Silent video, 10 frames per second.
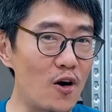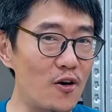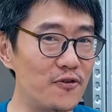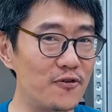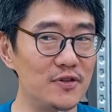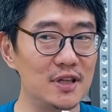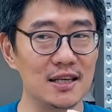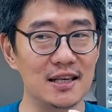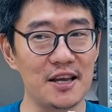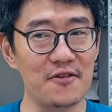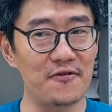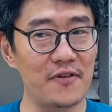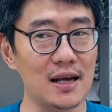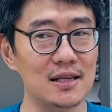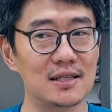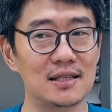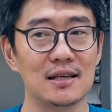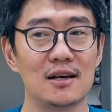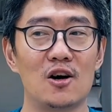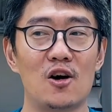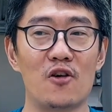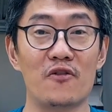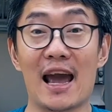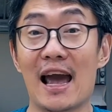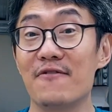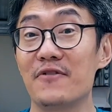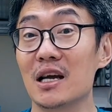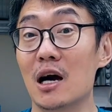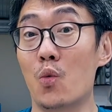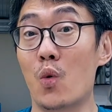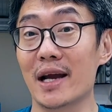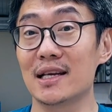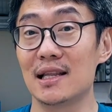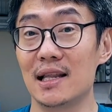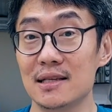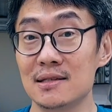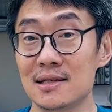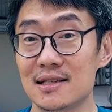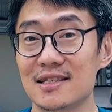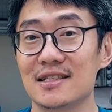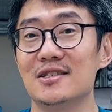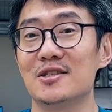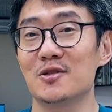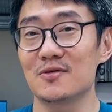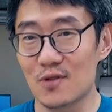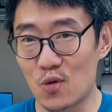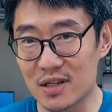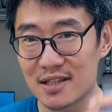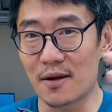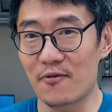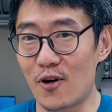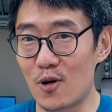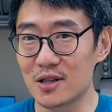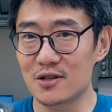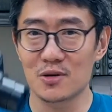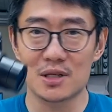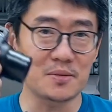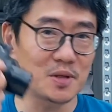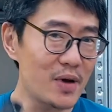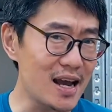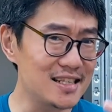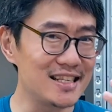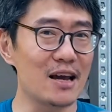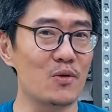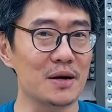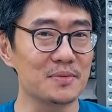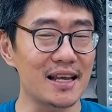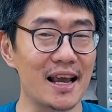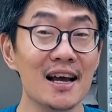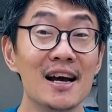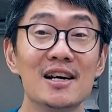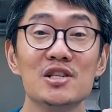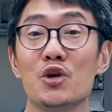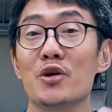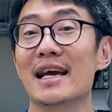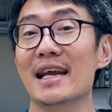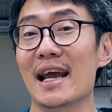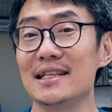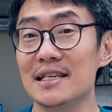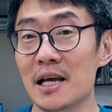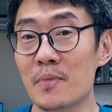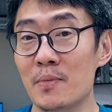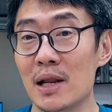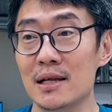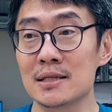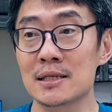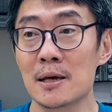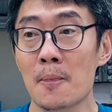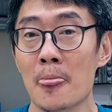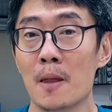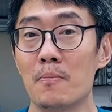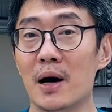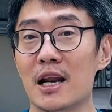of the effects of having a wider lens, you know, 1 step forward, 2 steps back, so you get what I'm saying. So you get an 18mm lens, but